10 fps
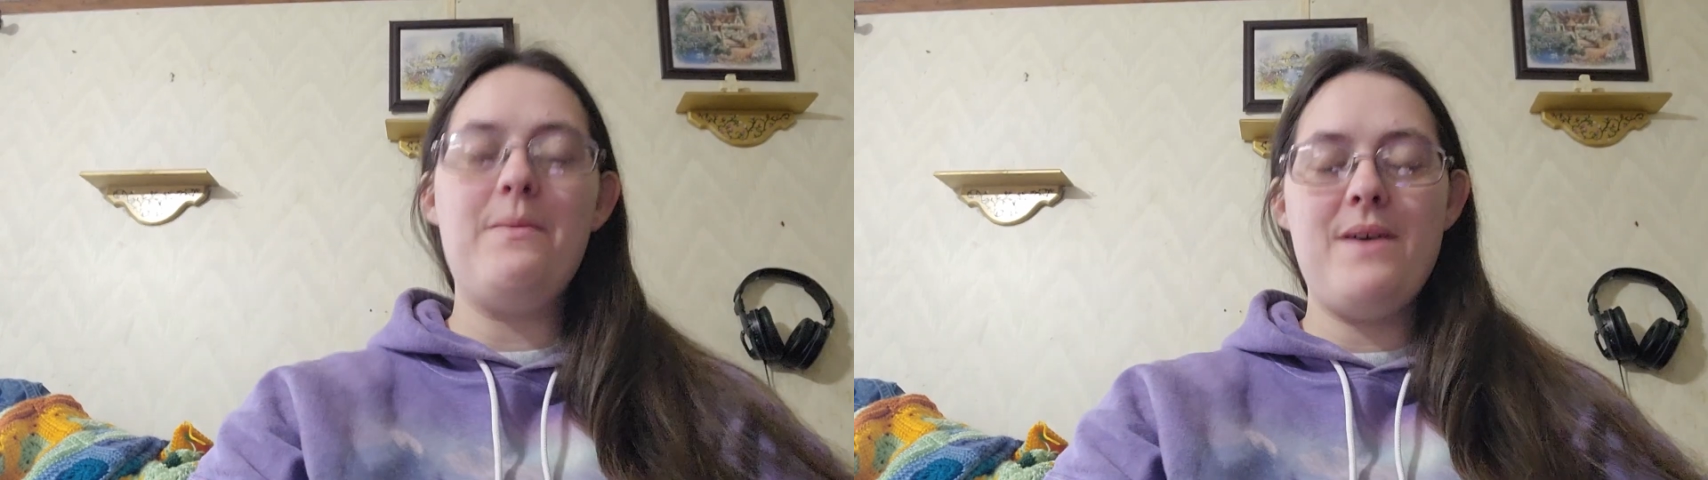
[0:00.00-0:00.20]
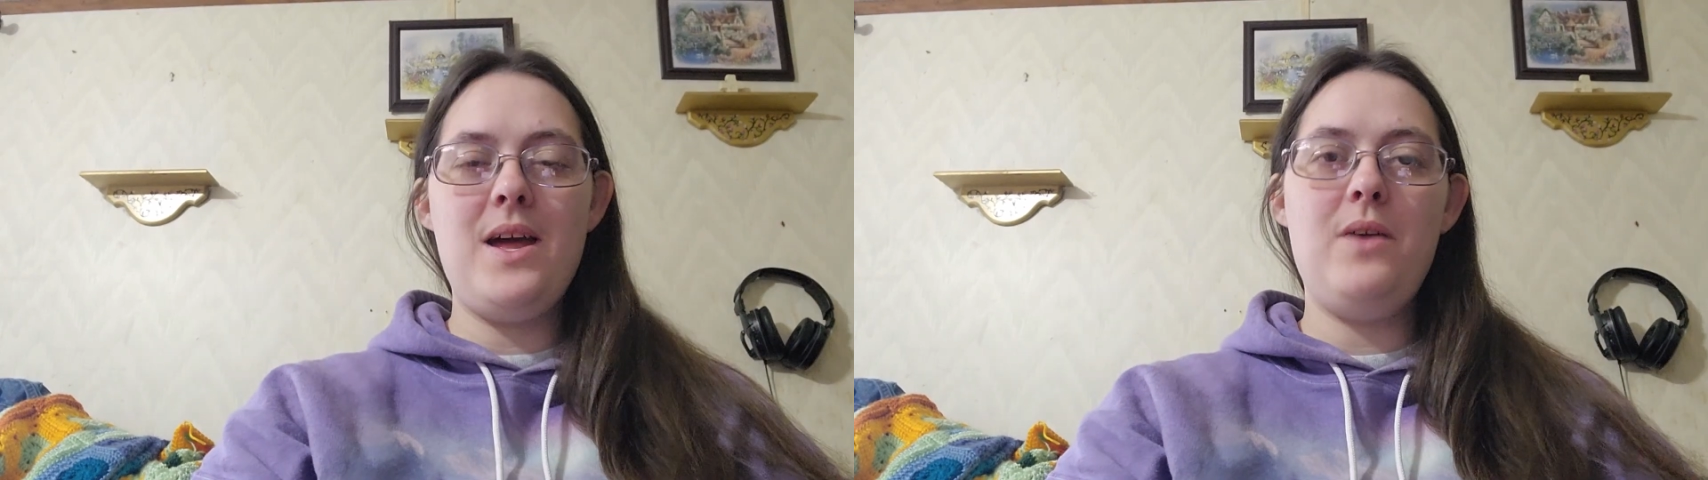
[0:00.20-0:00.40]

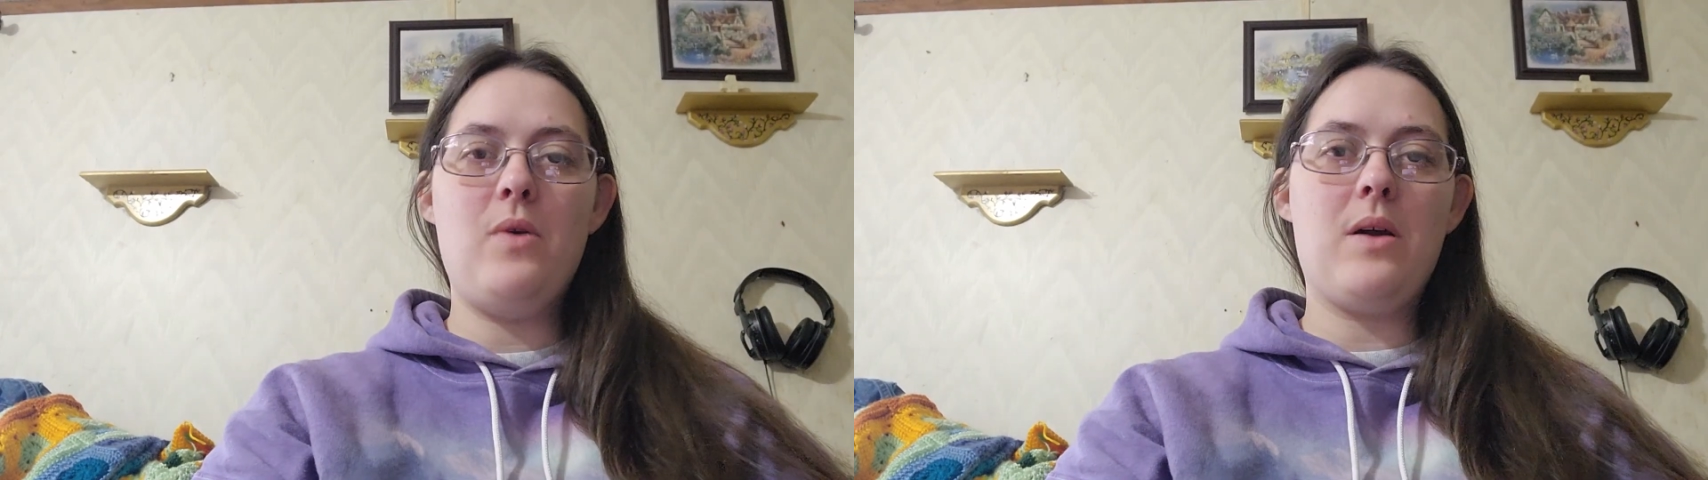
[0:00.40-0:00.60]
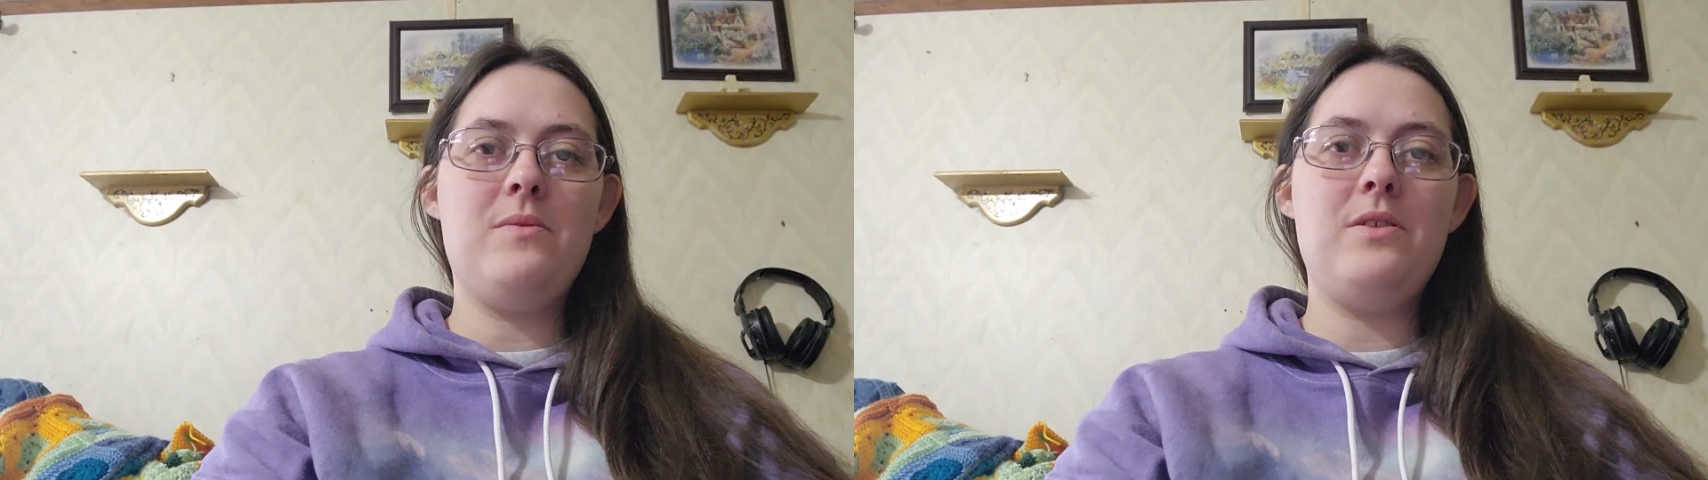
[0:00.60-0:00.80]
everybody,
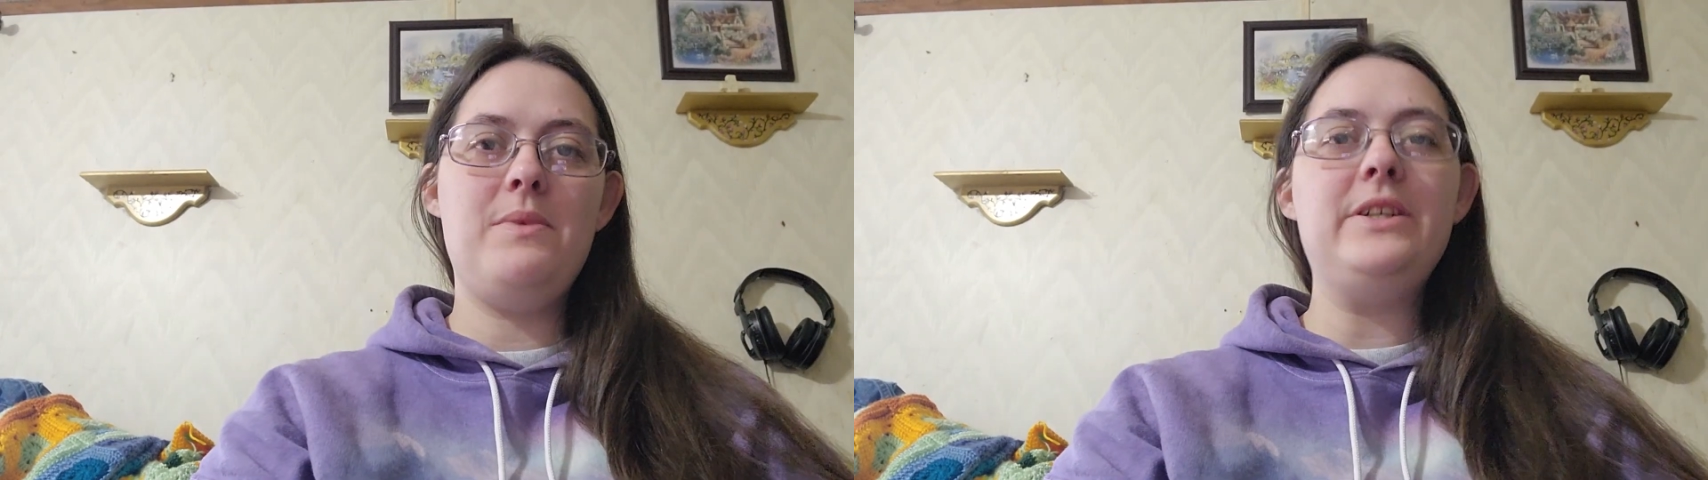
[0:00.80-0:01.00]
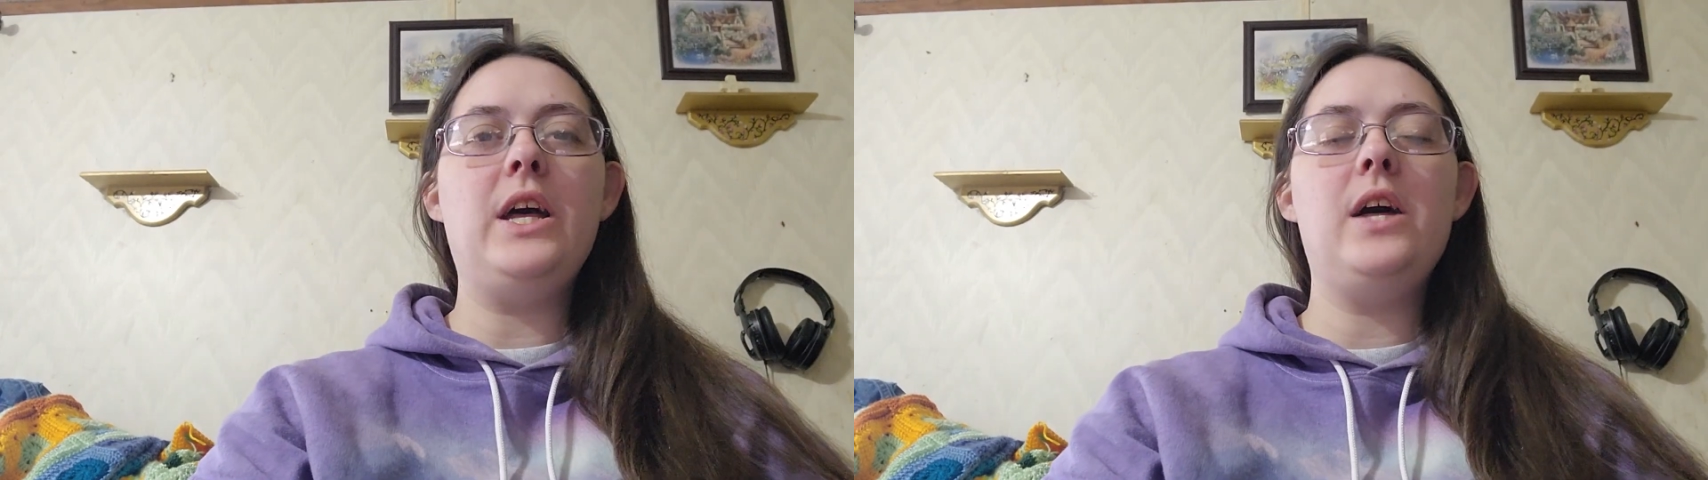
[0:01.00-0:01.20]
welcome to
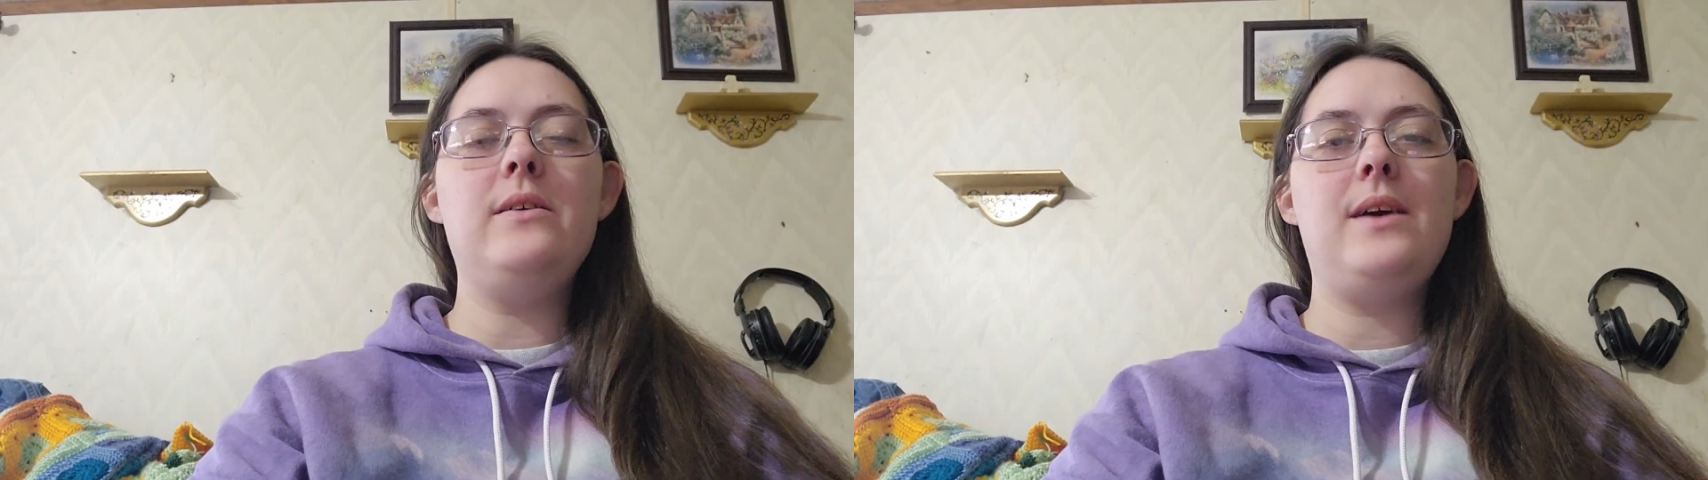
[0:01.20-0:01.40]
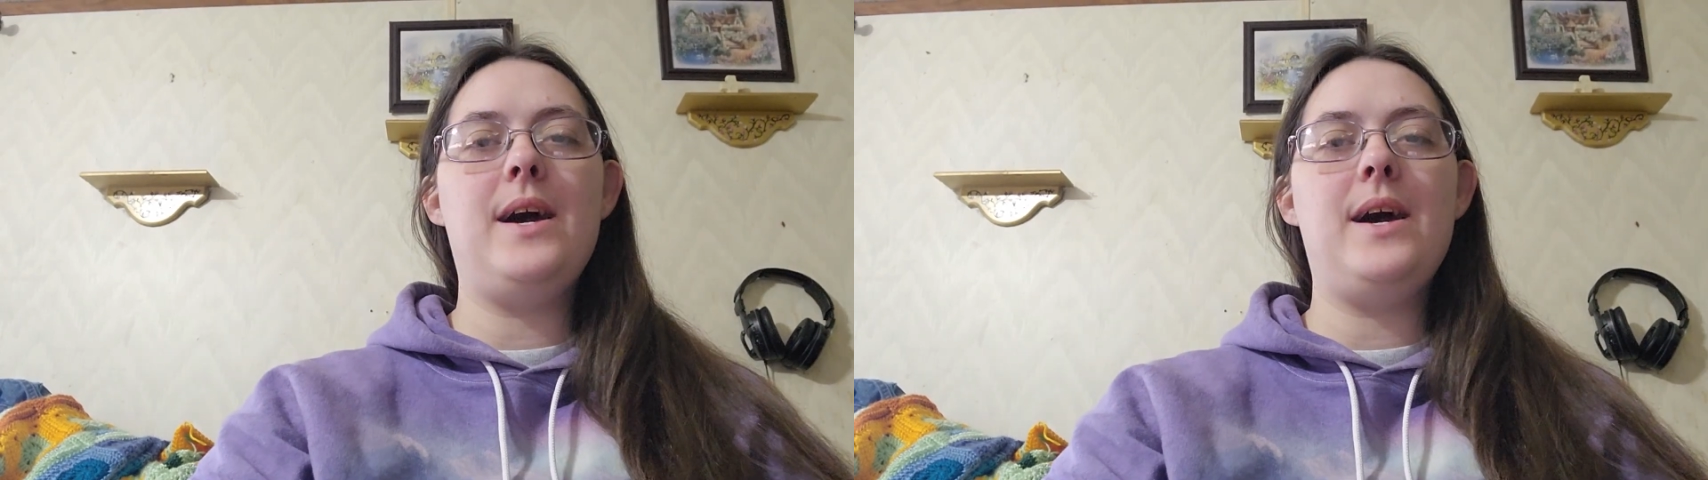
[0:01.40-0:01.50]
my channel.